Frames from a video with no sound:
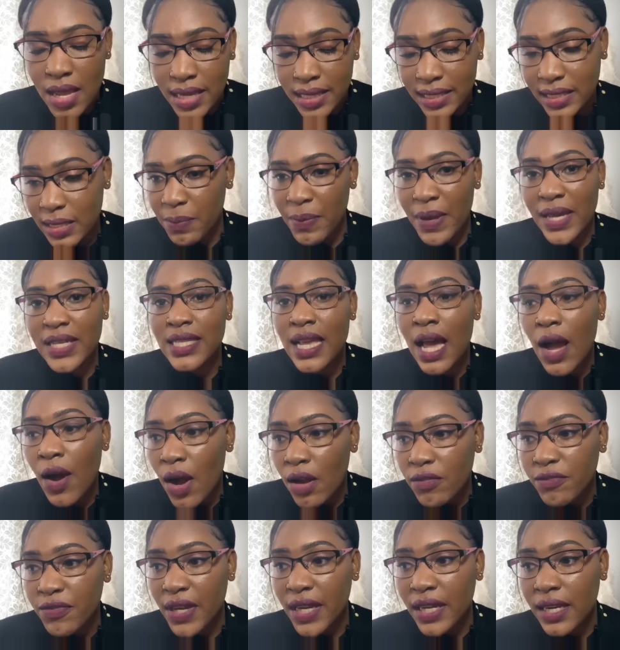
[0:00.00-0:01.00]
depends how
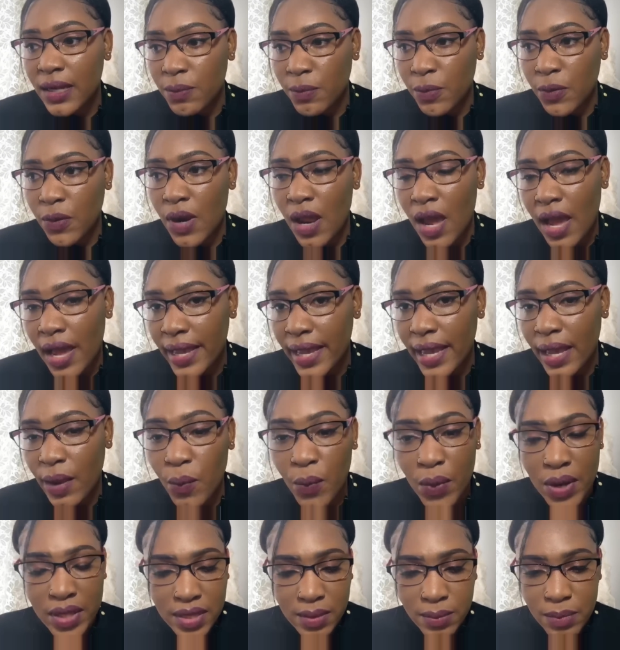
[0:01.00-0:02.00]
available I am,
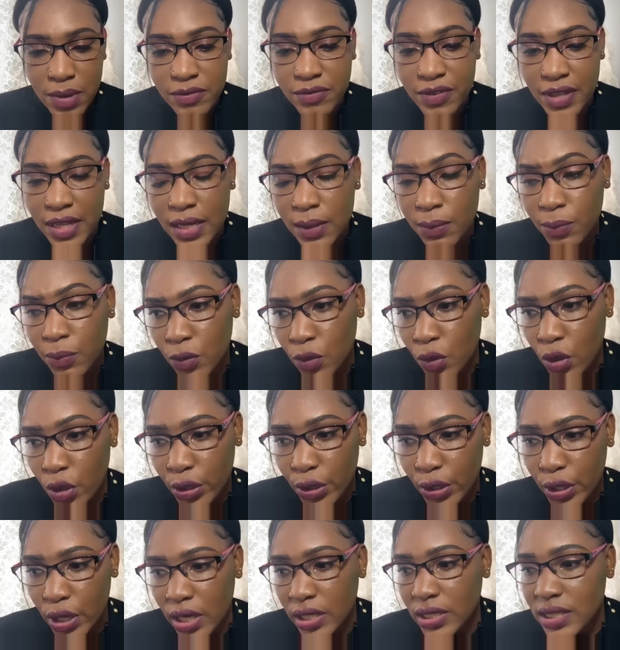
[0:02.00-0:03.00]
whether I'm available or
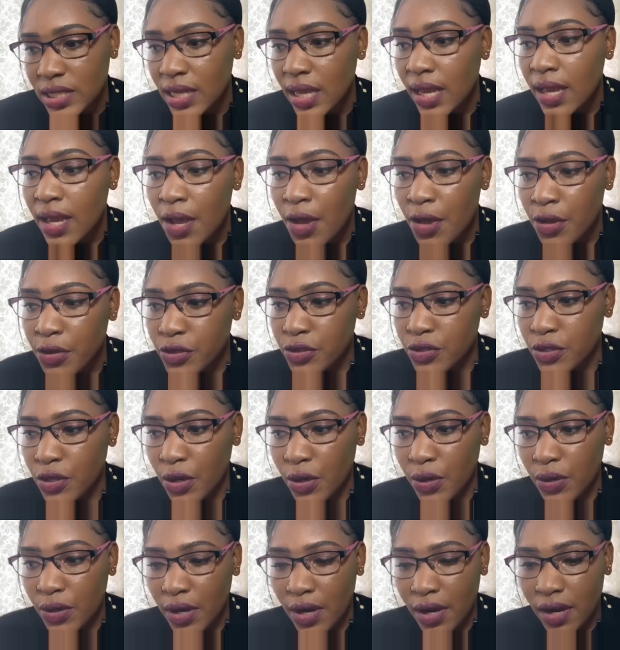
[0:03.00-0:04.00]
not.
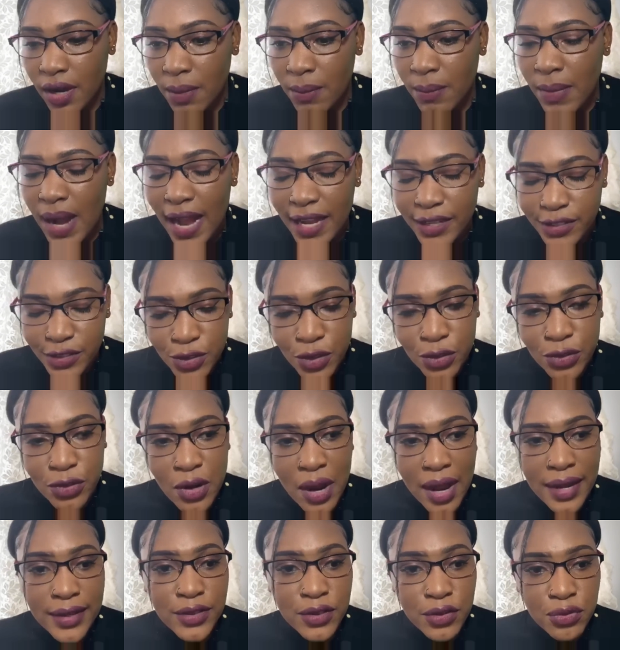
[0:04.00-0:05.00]
So I do
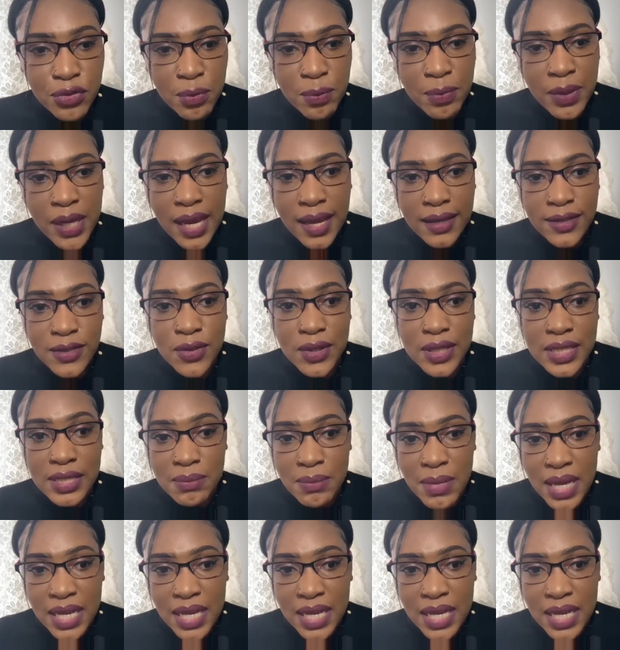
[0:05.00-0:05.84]
try to reply to as many